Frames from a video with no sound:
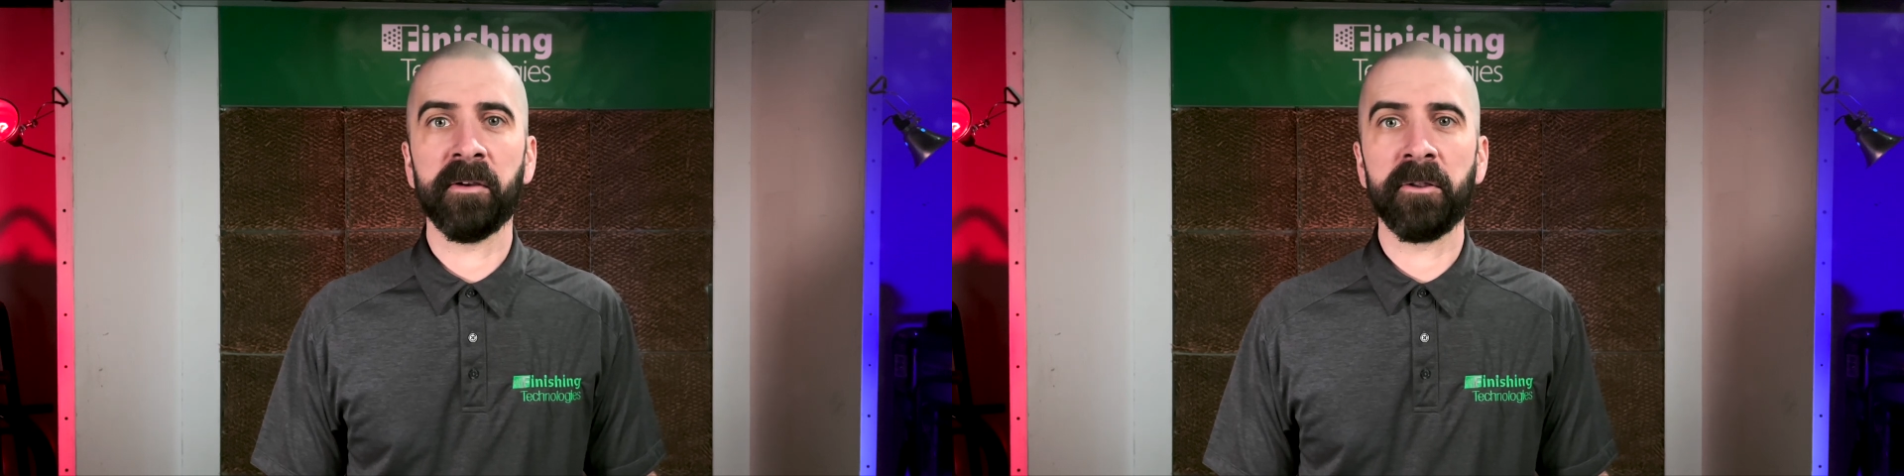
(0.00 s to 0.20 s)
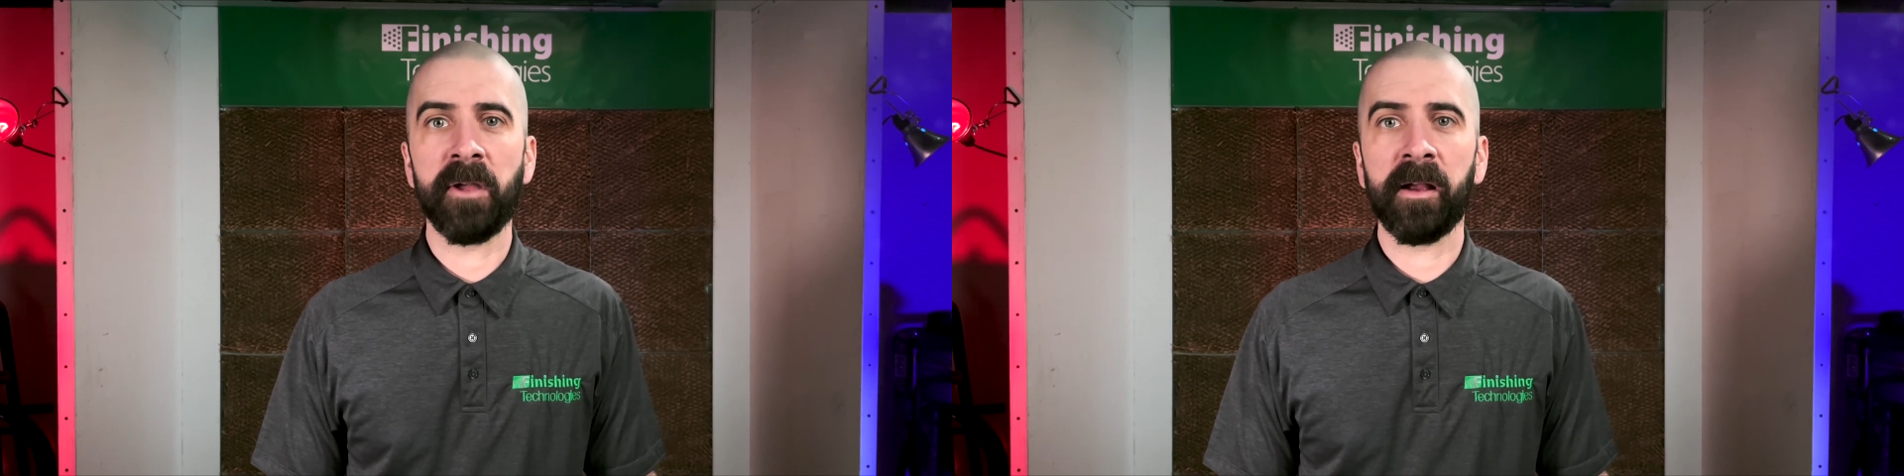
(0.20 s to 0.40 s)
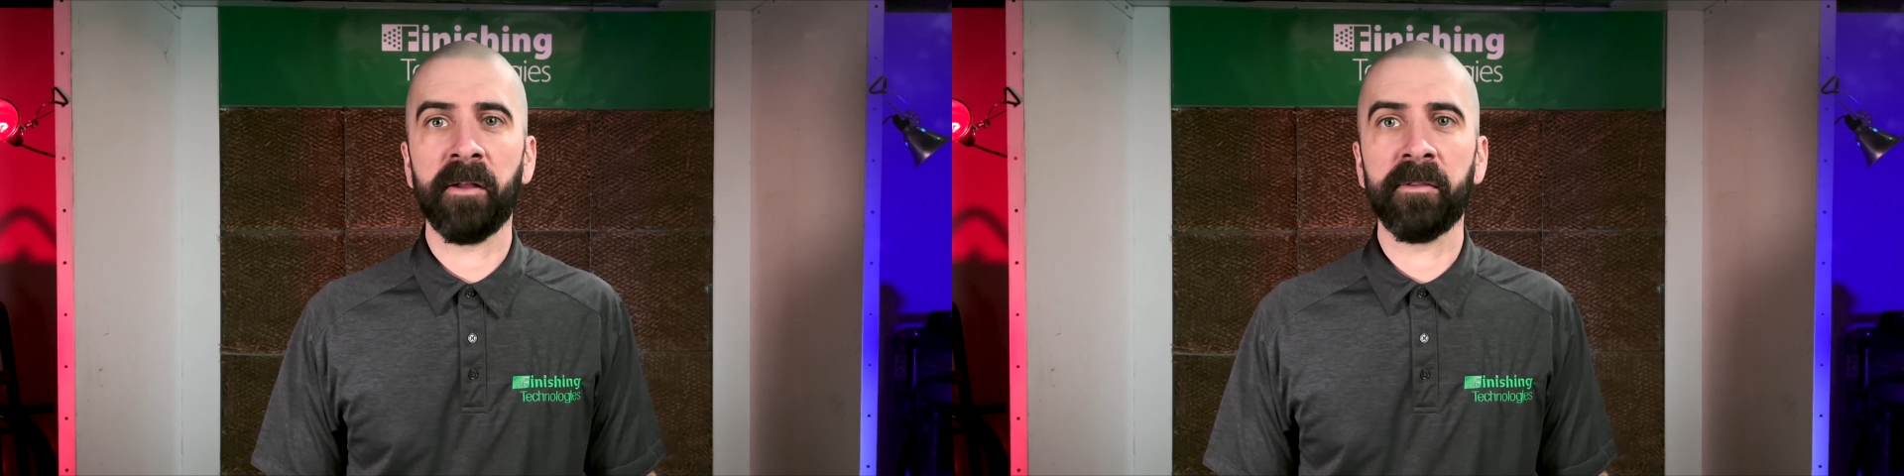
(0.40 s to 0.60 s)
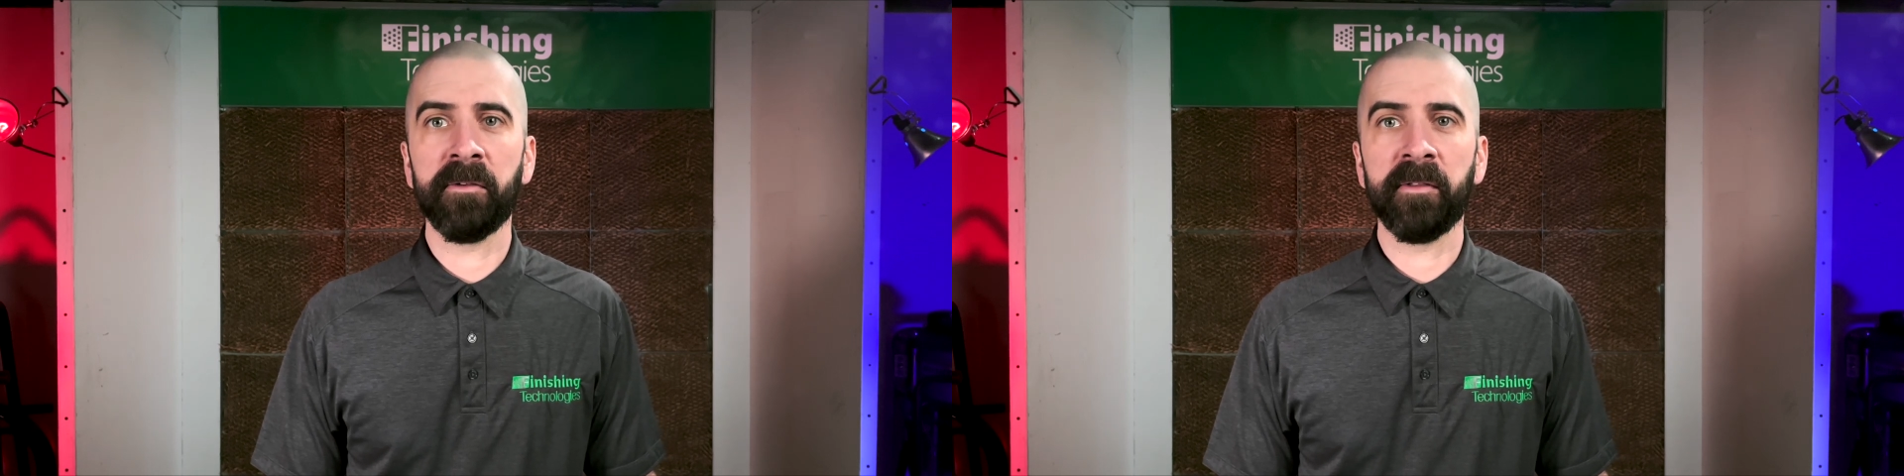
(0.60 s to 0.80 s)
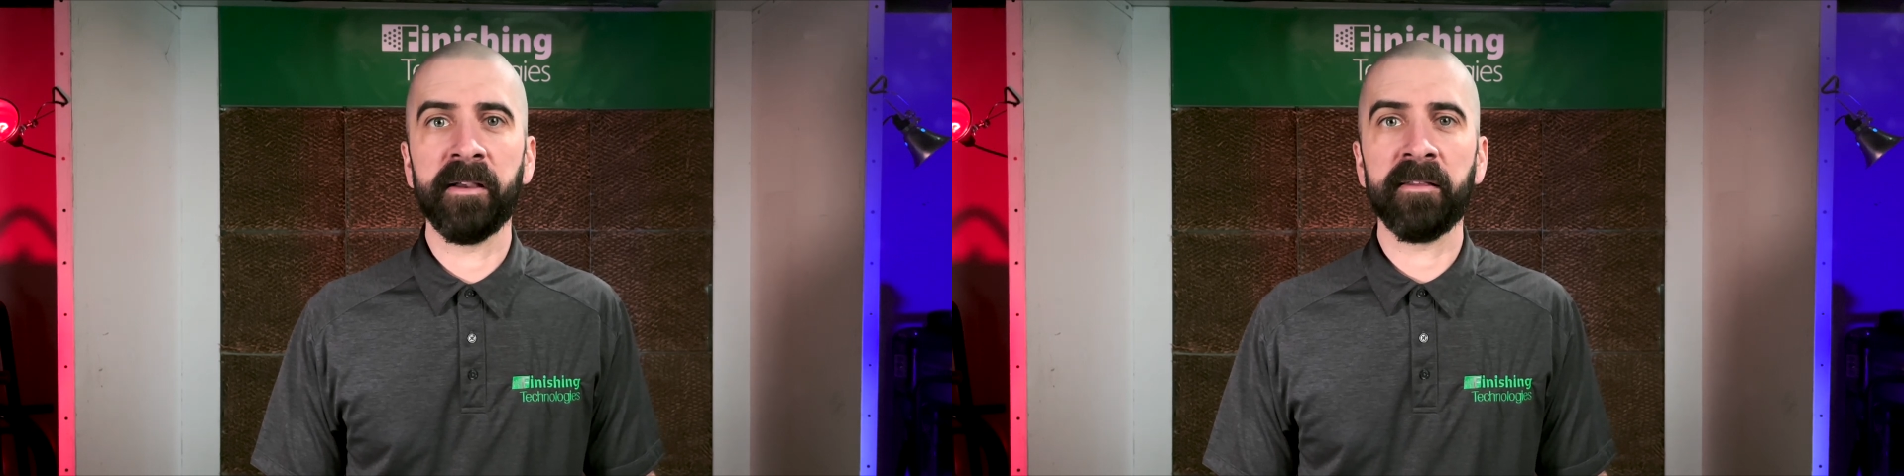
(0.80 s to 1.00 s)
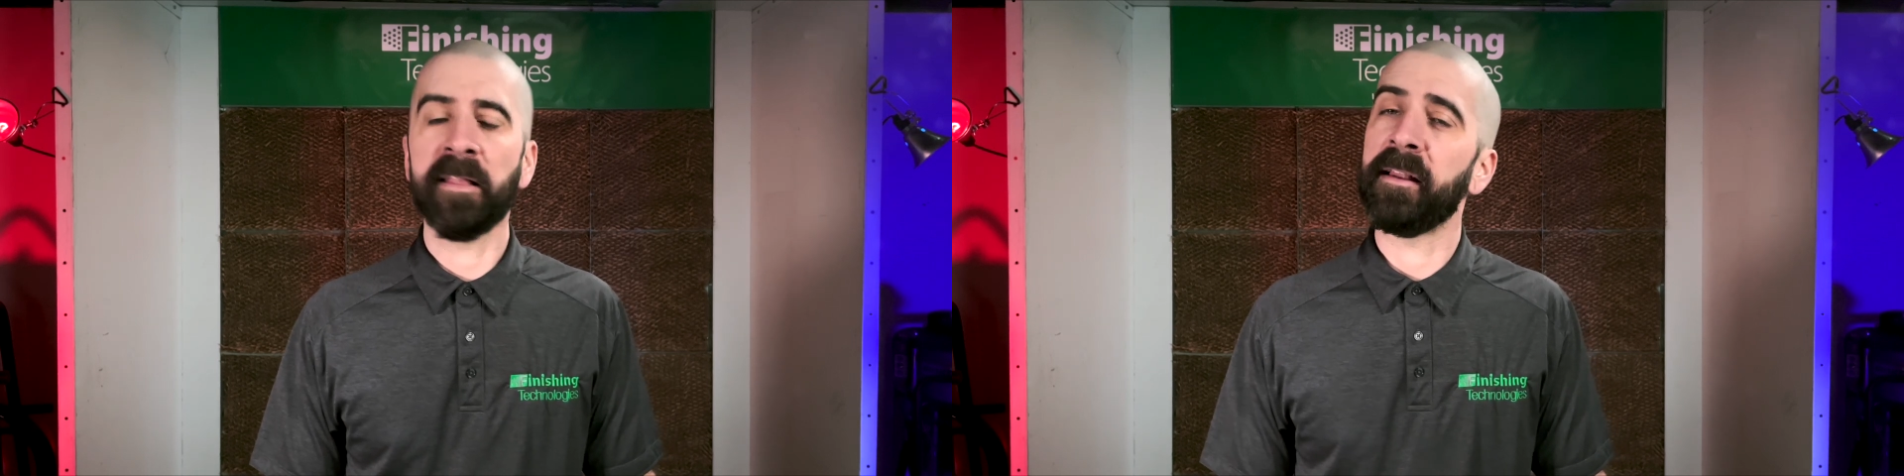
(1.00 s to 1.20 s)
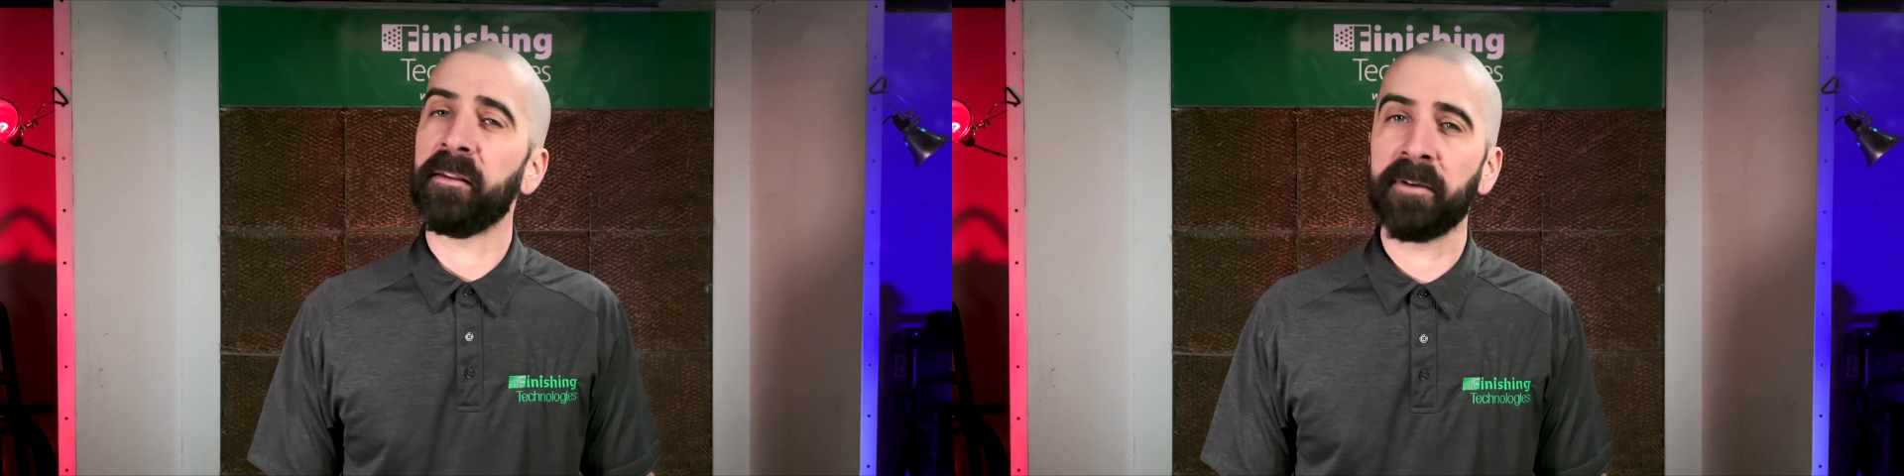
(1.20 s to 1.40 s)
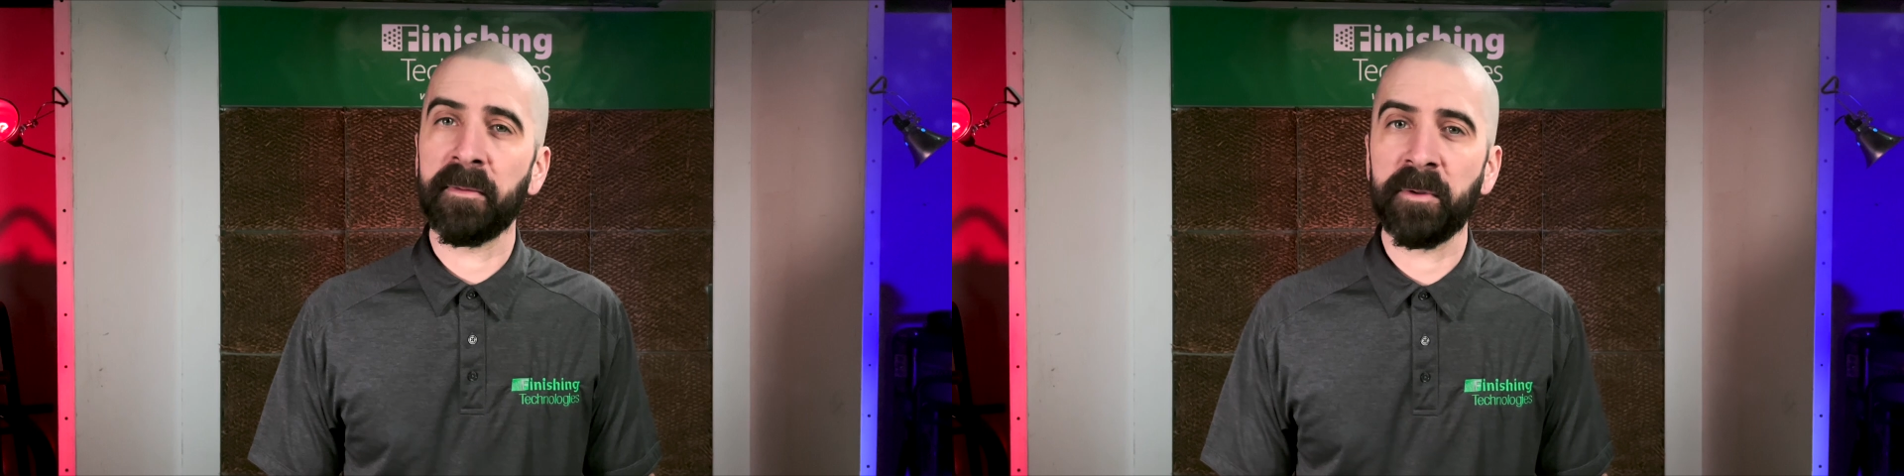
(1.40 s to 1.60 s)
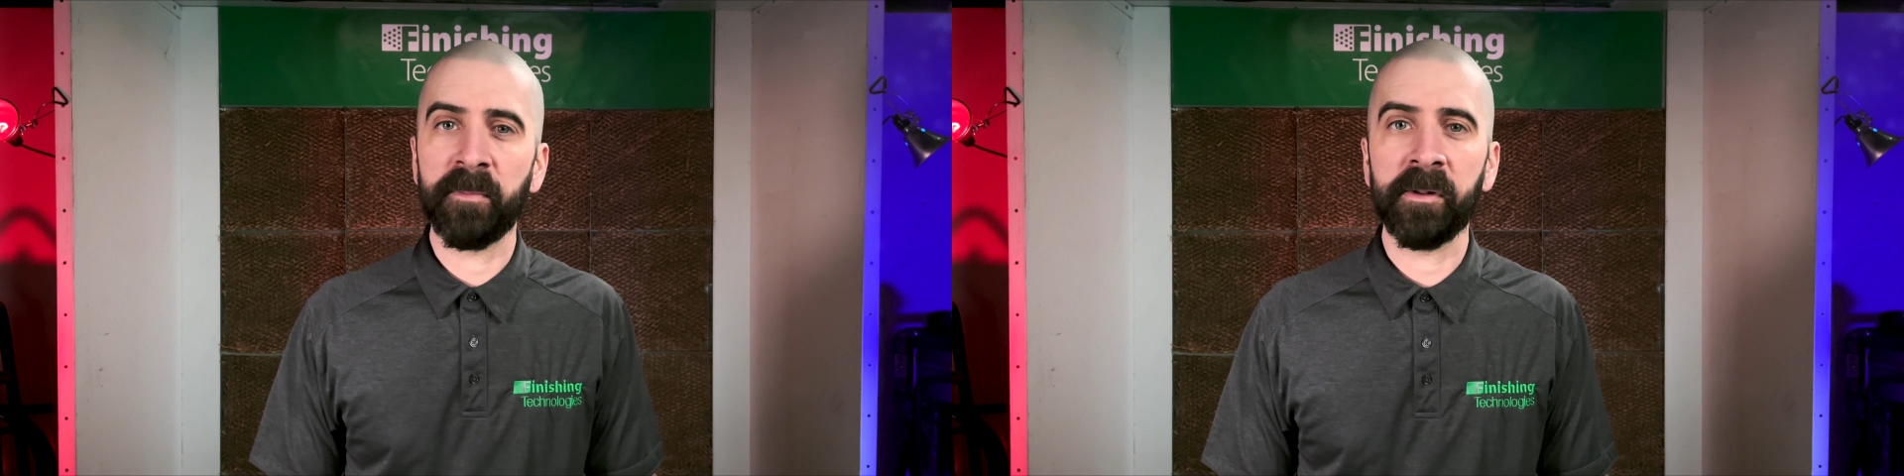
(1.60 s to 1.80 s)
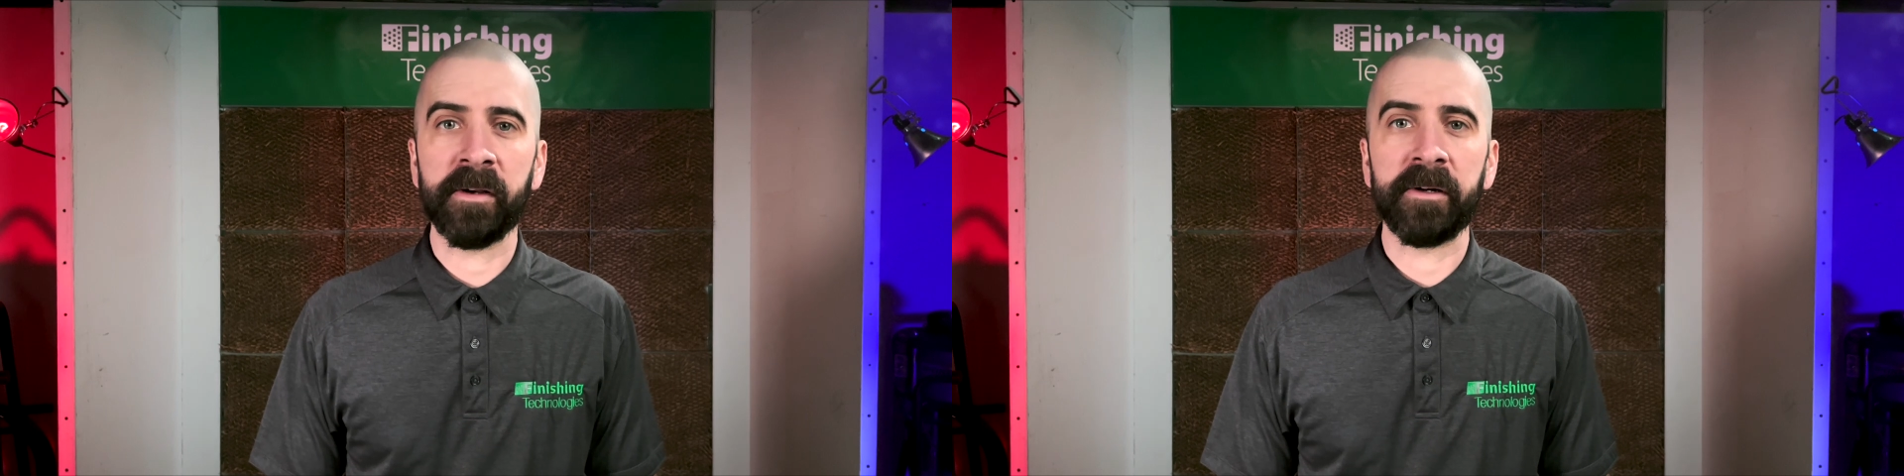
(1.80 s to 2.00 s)
so check out those links in the
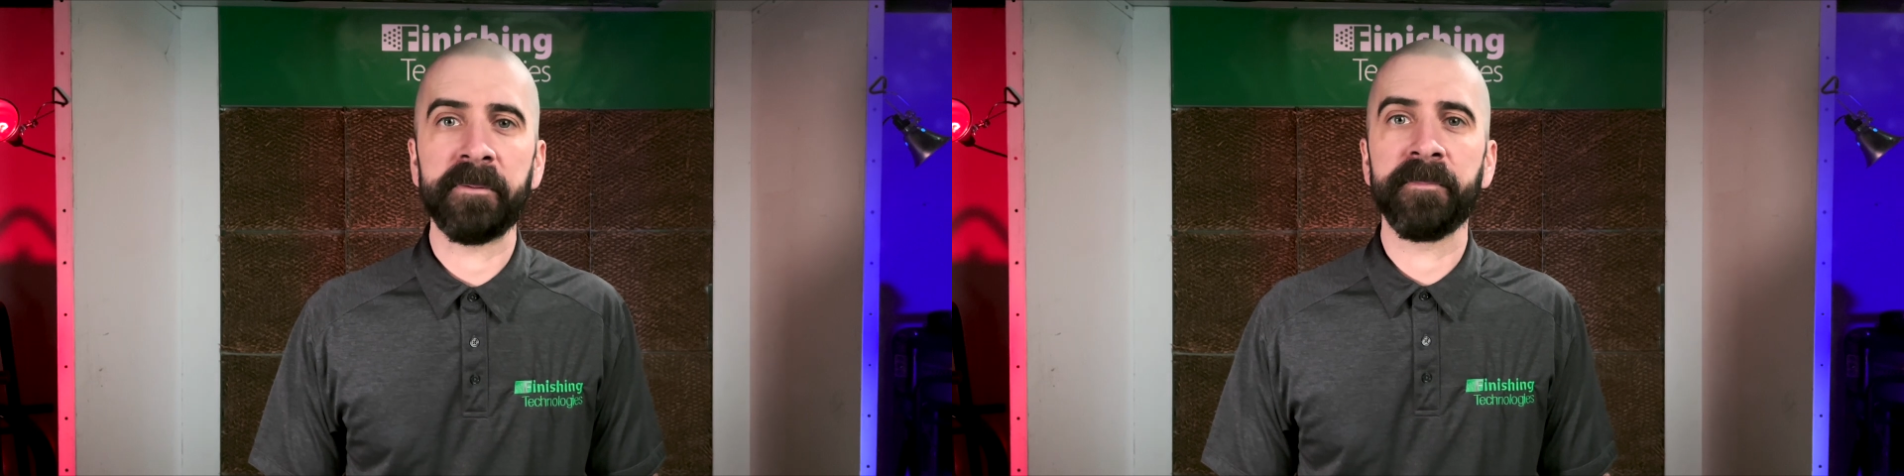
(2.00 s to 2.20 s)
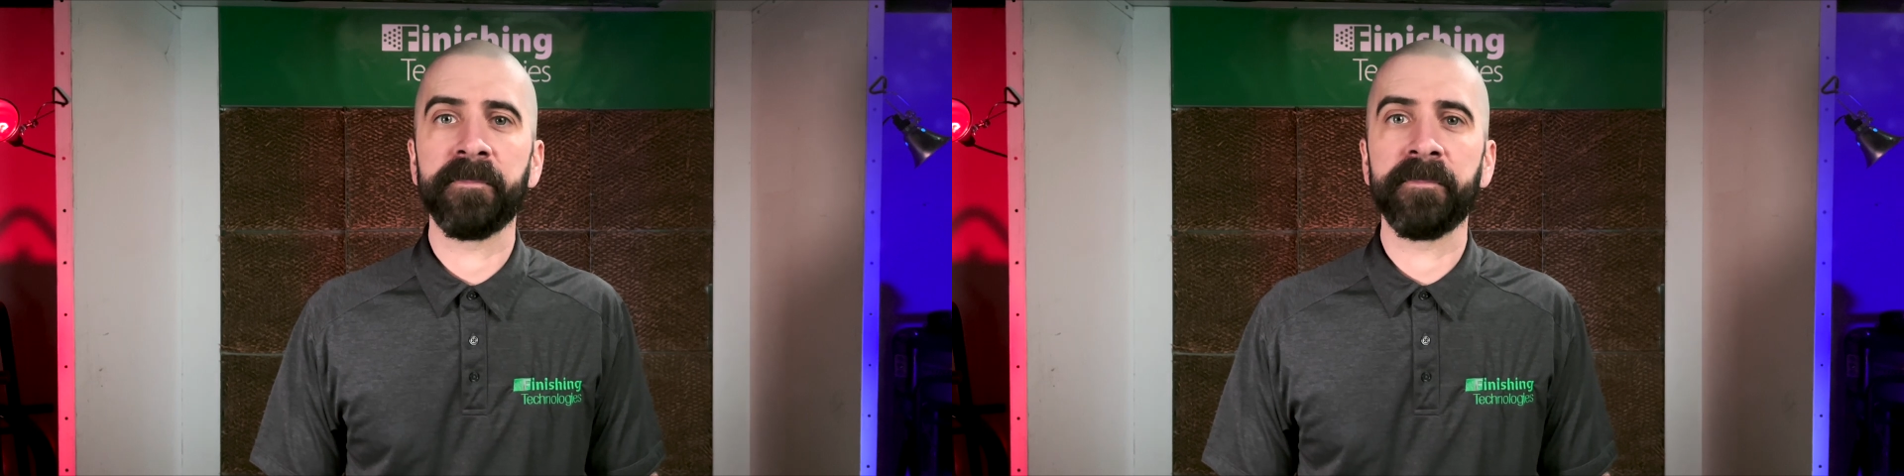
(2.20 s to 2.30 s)
description below.